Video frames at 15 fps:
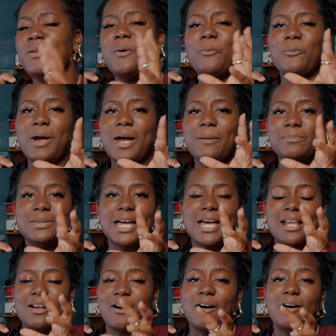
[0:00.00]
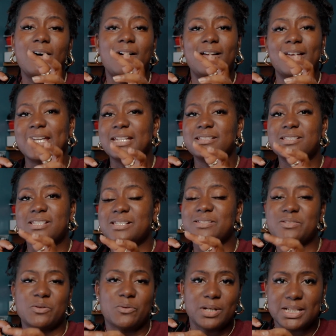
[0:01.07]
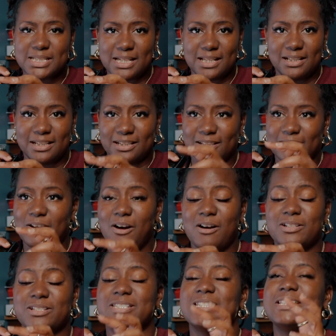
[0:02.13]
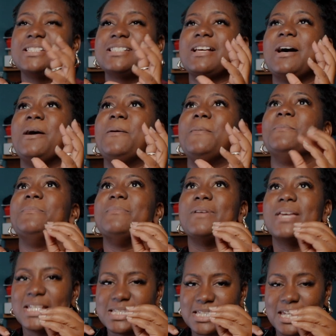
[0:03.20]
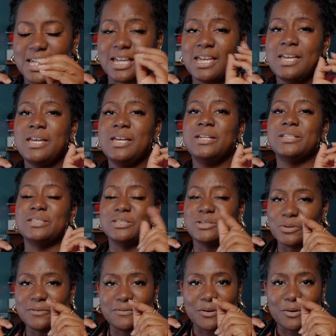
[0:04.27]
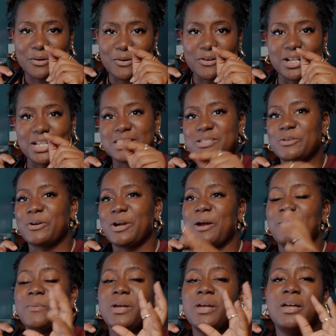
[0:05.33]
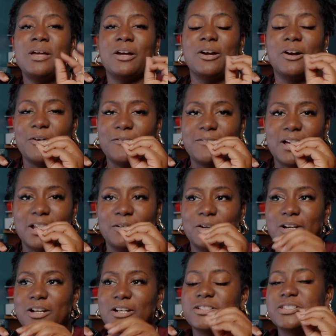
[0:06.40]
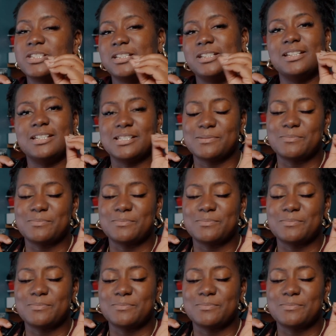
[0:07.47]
Wrap that all into storytelling. Y'all, she's amazing. Dewey Photo on Instagram. Go follow her. She is